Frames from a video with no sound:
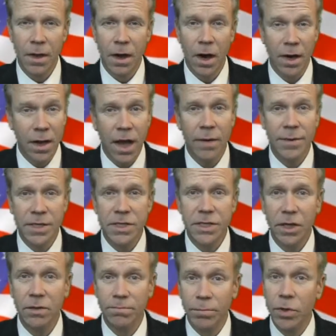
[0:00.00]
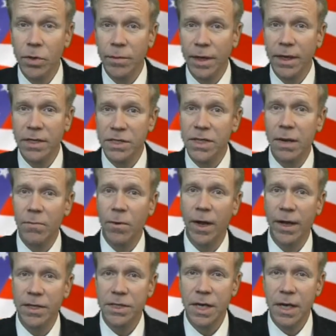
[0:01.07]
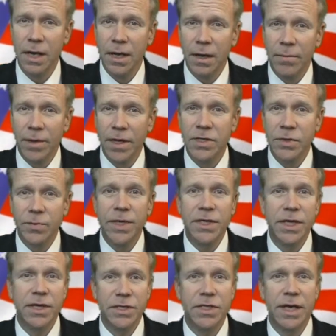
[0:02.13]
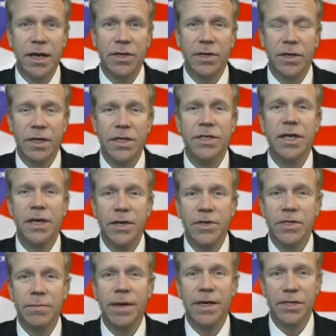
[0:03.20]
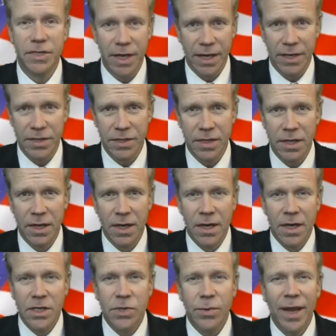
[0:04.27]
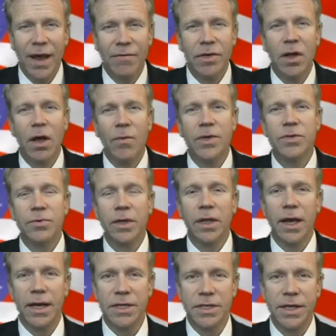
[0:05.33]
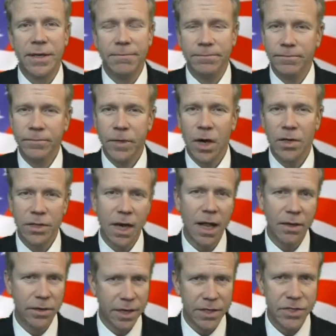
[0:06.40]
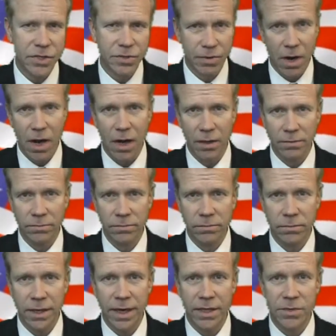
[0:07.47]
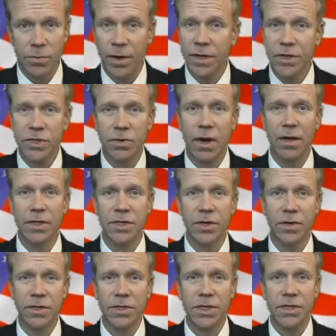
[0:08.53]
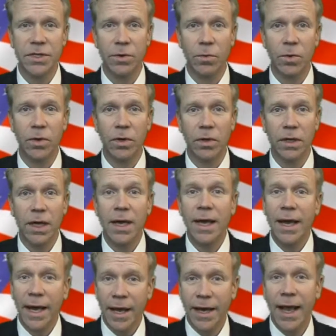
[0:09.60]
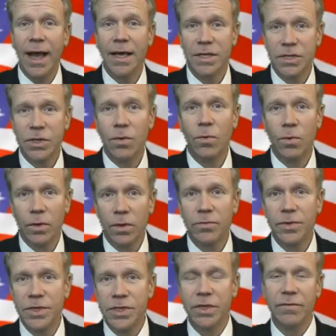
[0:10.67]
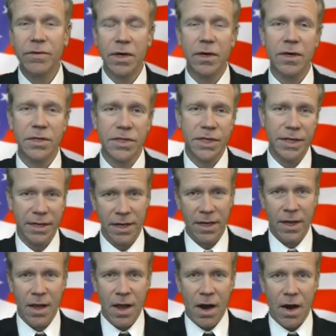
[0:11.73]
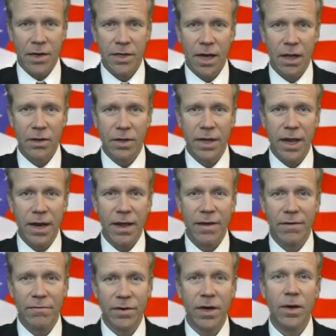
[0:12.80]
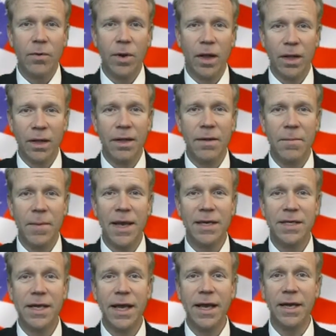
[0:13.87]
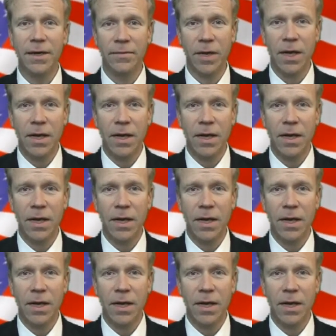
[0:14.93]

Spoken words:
Our economy is still booming in some ways, because the retail sector continues to make sales. So we have to always realize that our dollar is strong, and it's one of the strongest currencies in the world, and as the world reserve currency, our dollar can very well maintain